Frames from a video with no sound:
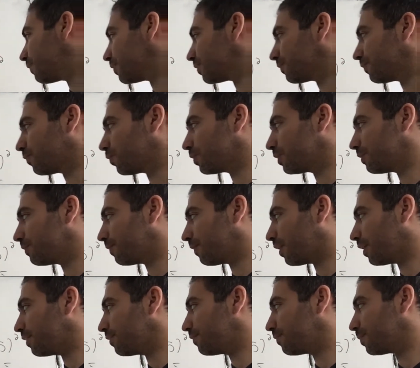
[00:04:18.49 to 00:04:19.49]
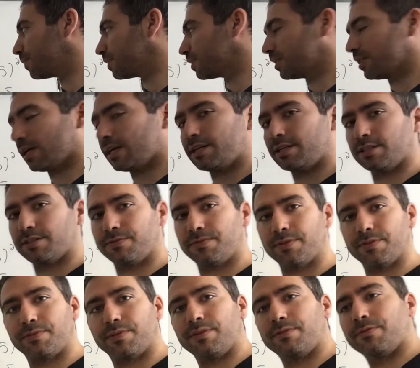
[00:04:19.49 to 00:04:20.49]
is 45, plus 9 is
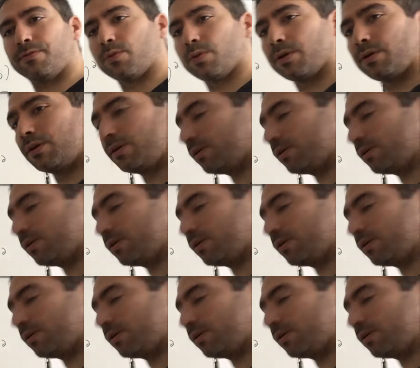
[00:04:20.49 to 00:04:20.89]
54.